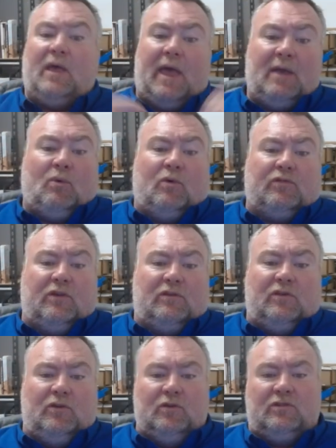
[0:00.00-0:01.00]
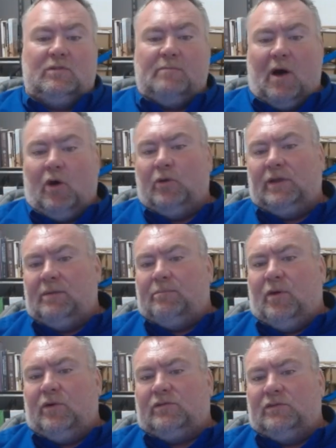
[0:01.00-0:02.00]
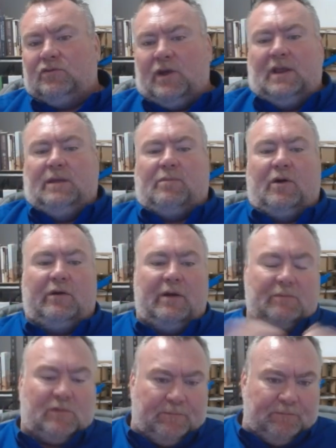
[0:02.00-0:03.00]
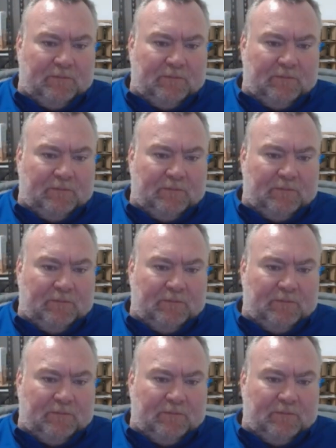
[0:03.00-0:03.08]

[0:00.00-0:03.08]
and also to use in my own in-person training programs.